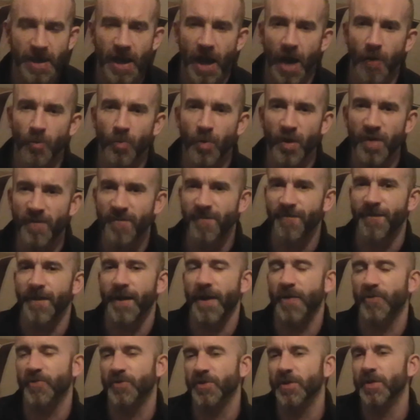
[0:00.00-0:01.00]
And we
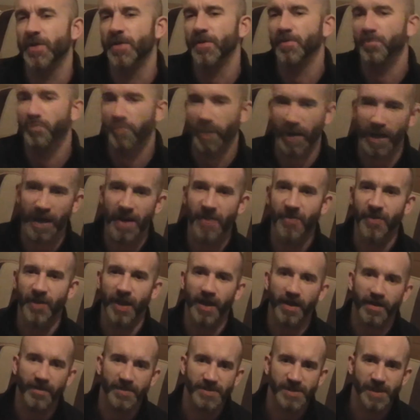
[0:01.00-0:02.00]
found by the
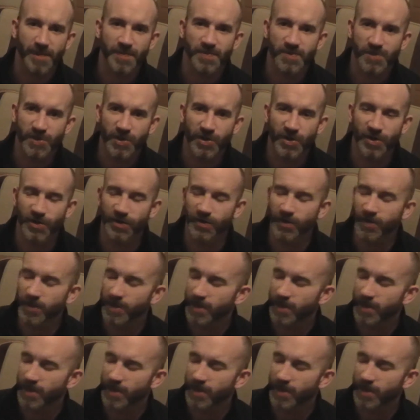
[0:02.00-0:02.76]
end of this episode